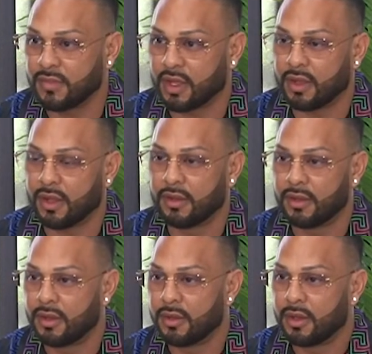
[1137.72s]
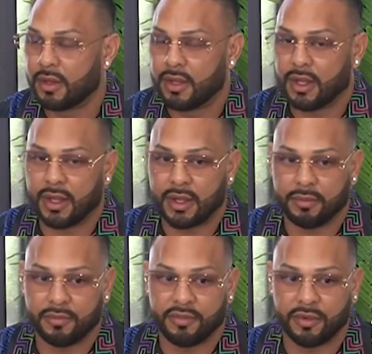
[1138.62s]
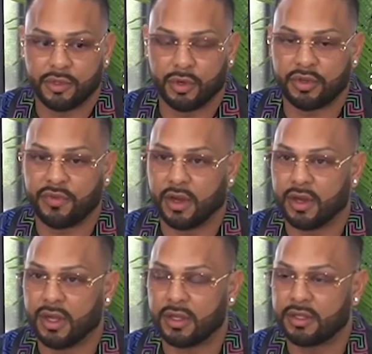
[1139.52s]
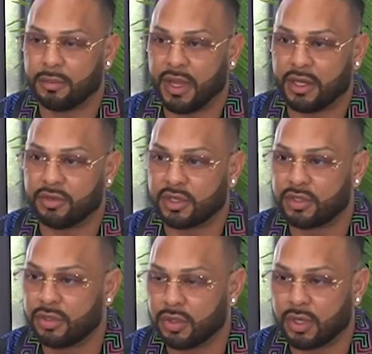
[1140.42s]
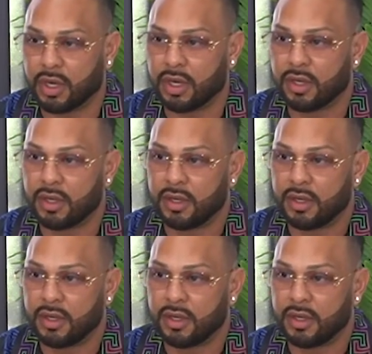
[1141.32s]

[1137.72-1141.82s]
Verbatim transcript: Okay, um, from George Farah to Patrick Tuor